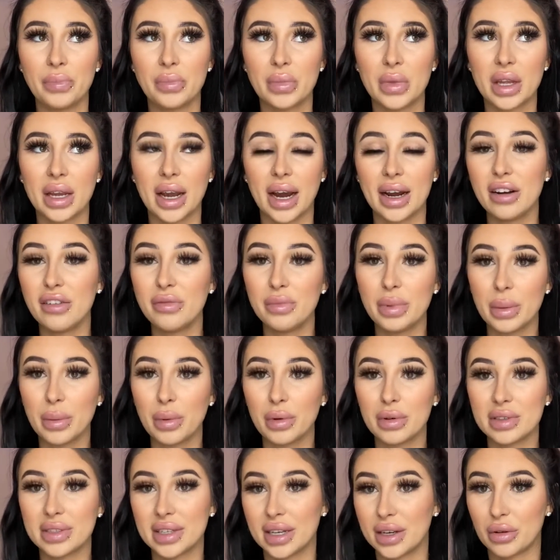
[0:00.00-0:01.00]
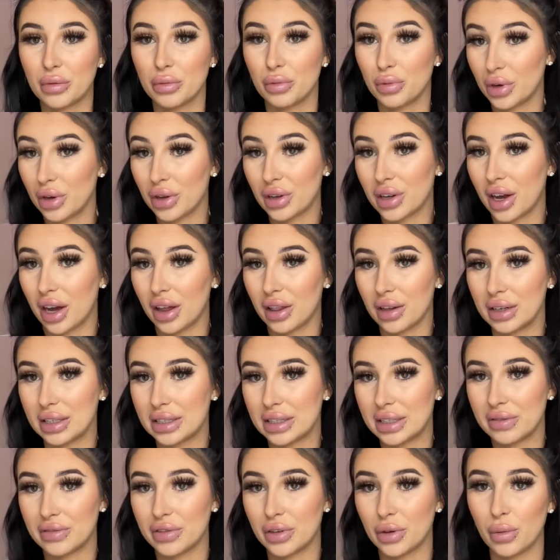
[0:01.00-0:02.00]
kind of people's like real colors,
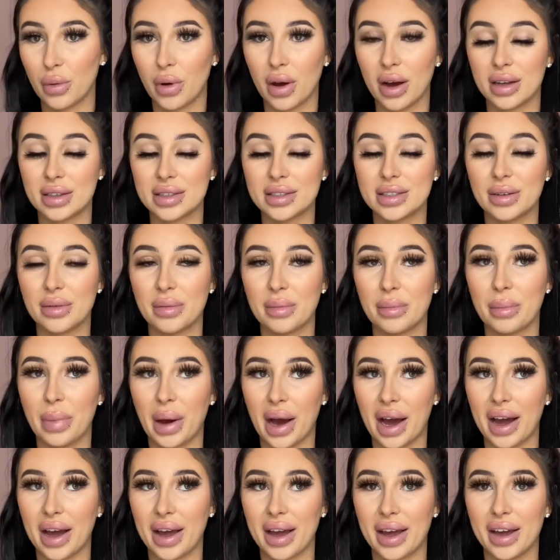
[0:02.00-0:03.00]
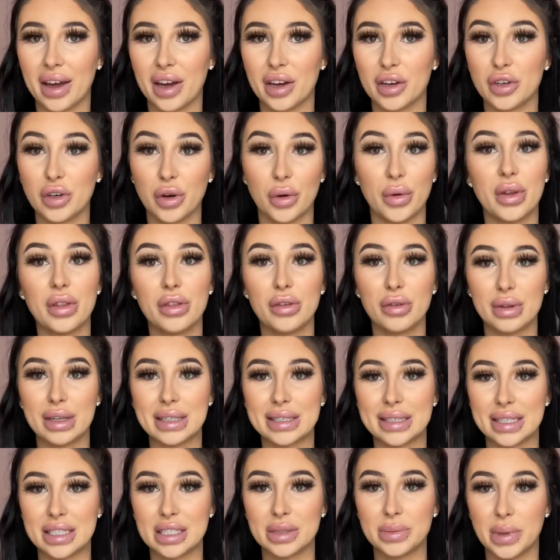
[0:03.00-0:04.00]
if you want, by going through this
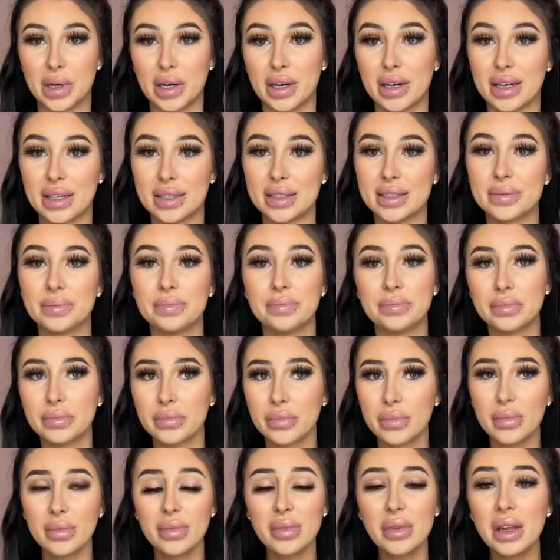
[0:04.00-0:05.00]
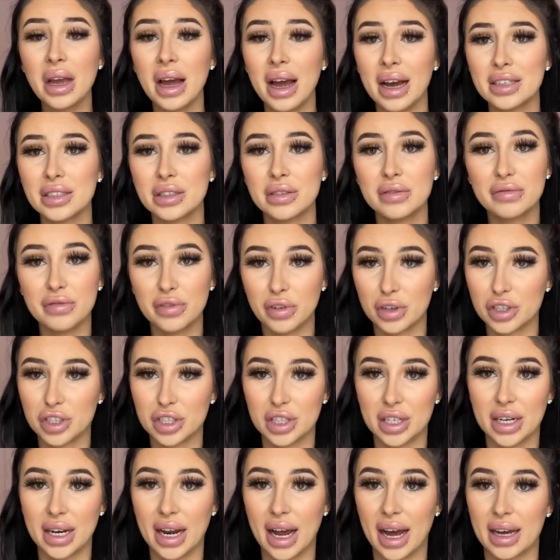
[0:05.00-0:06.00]
experience. As
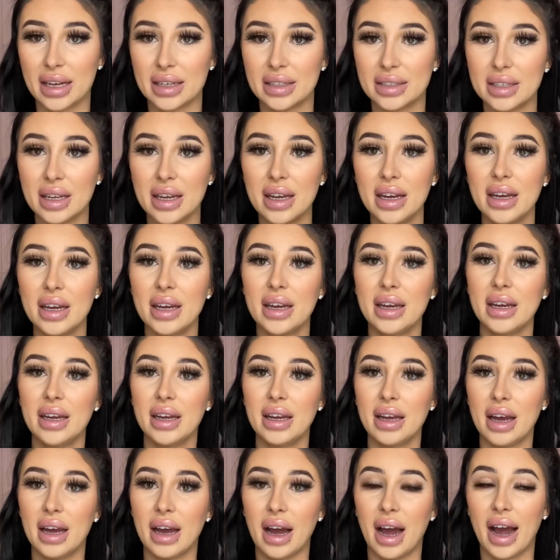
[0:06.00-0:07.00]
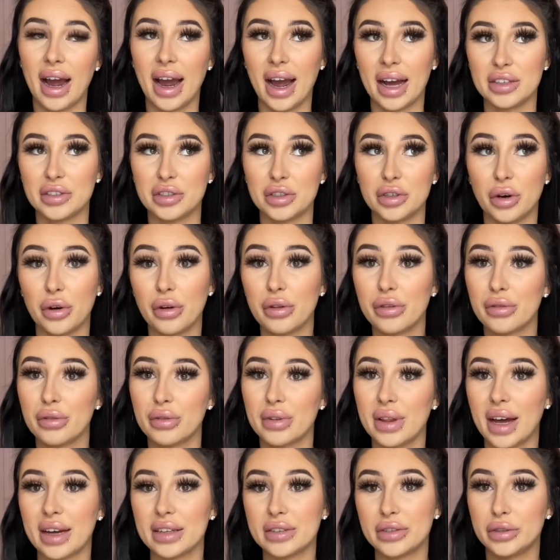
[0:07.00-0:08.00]
unfortunate as I had to go through
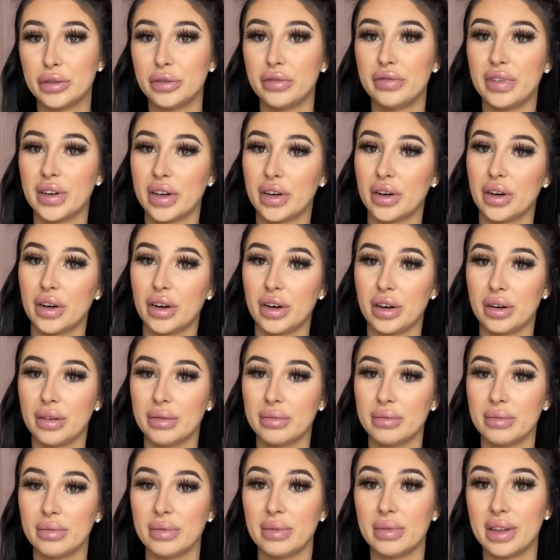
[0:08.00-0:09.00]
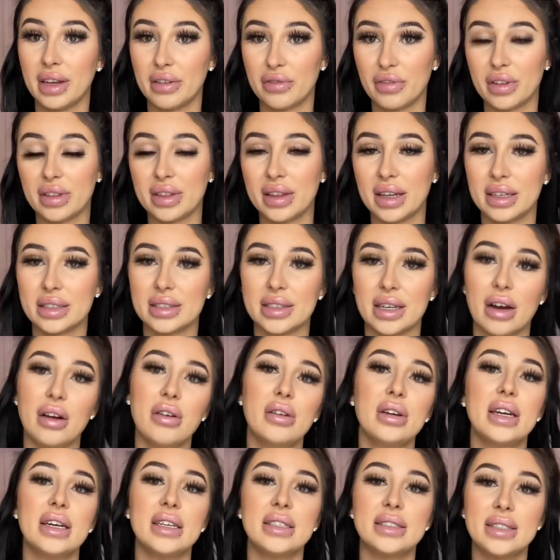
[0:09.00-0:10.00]
that to figure different things out,
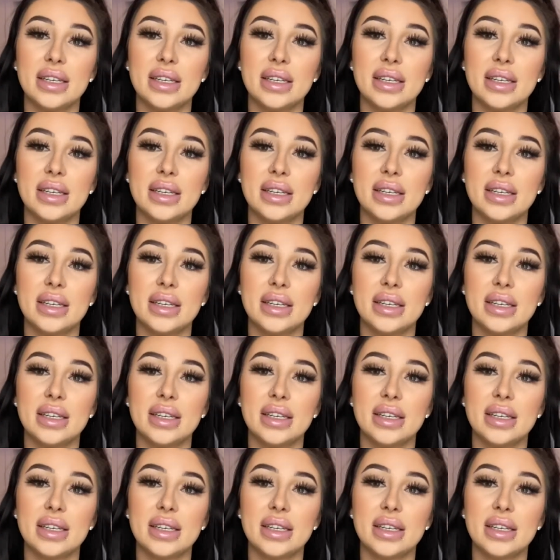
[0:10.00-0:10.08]
it